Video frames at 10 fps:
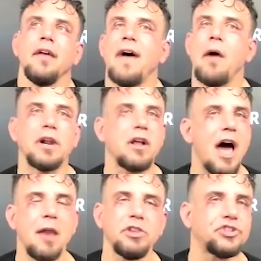If I would have
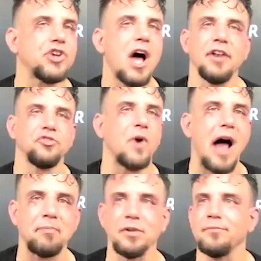caught him with a shot and
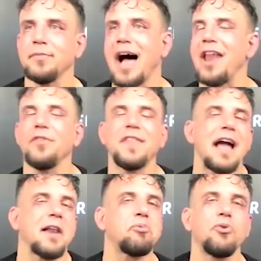dropped him, I don't think
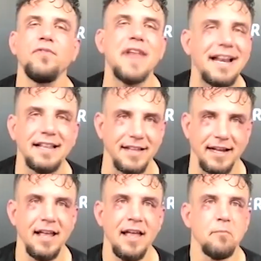I'd have proved anything
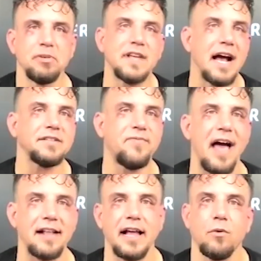besides the
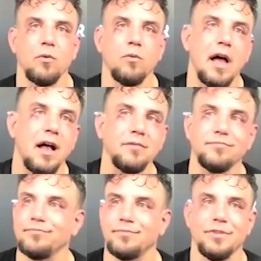fact, like, well,
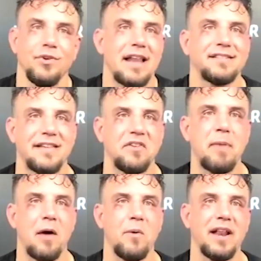you had a 70
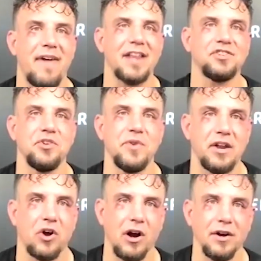pound weight advantage and you hit
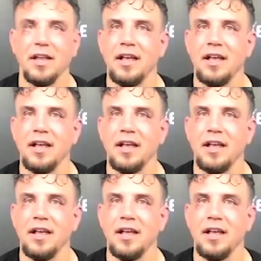hard.